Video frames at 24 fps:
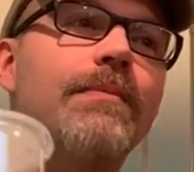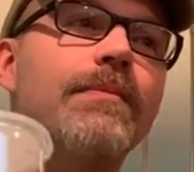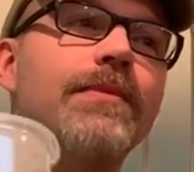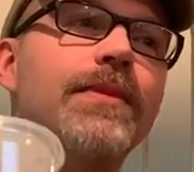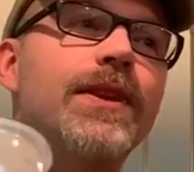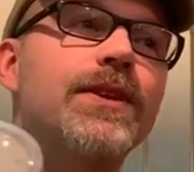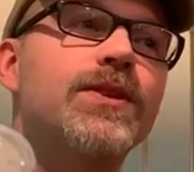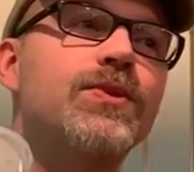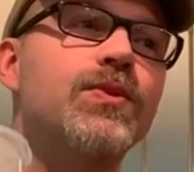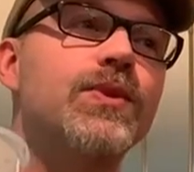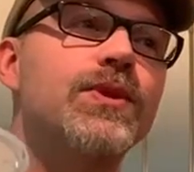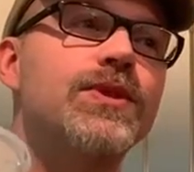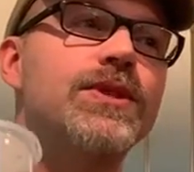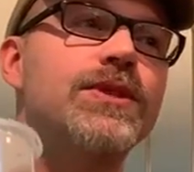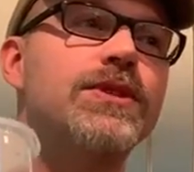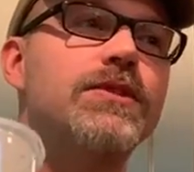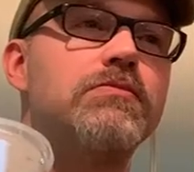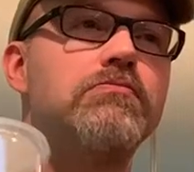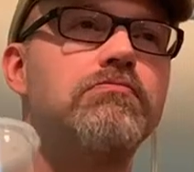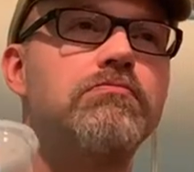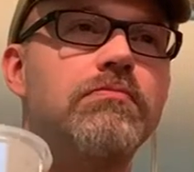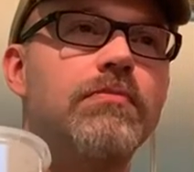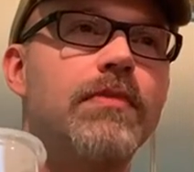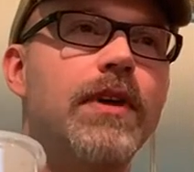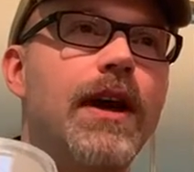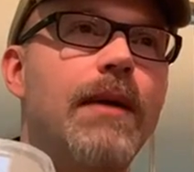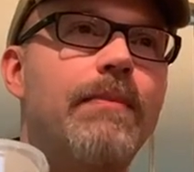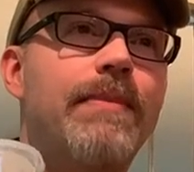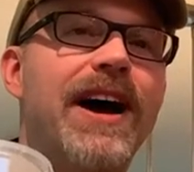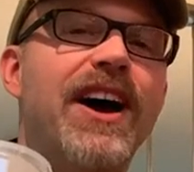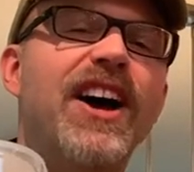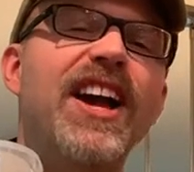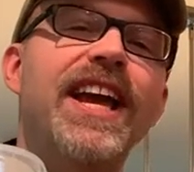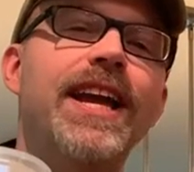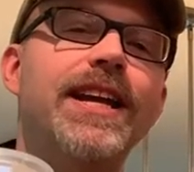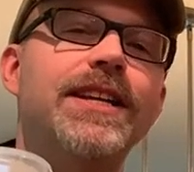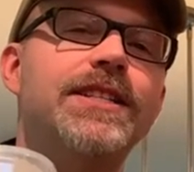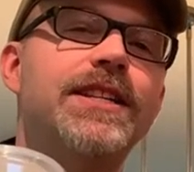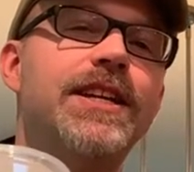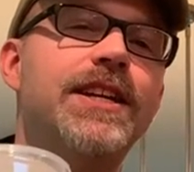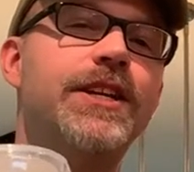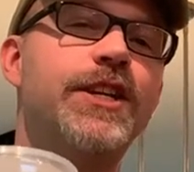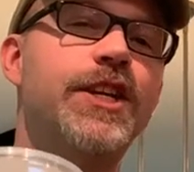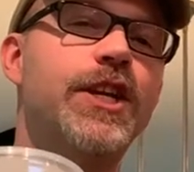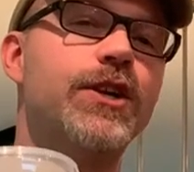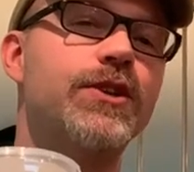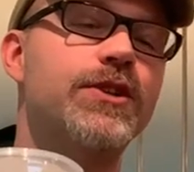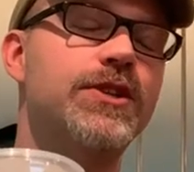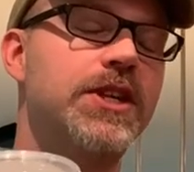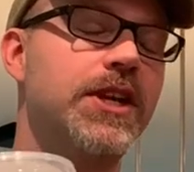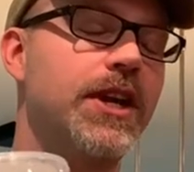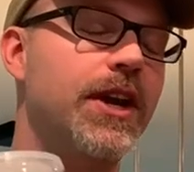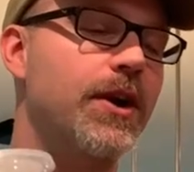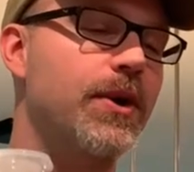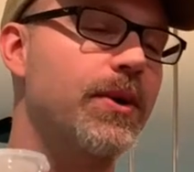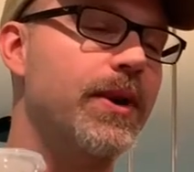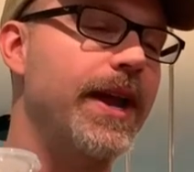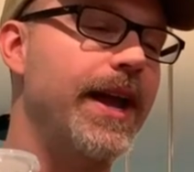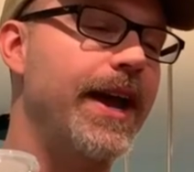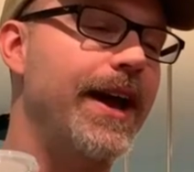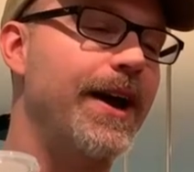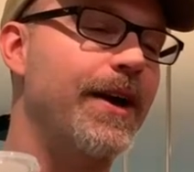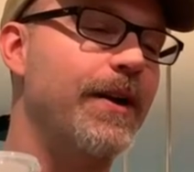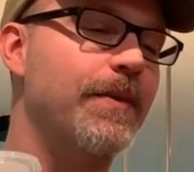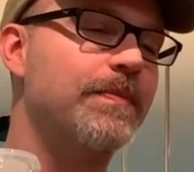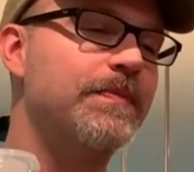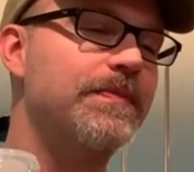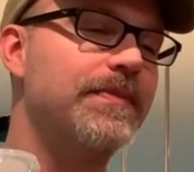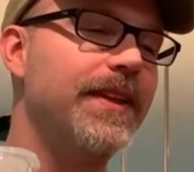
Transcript: This was about 18 years ago now,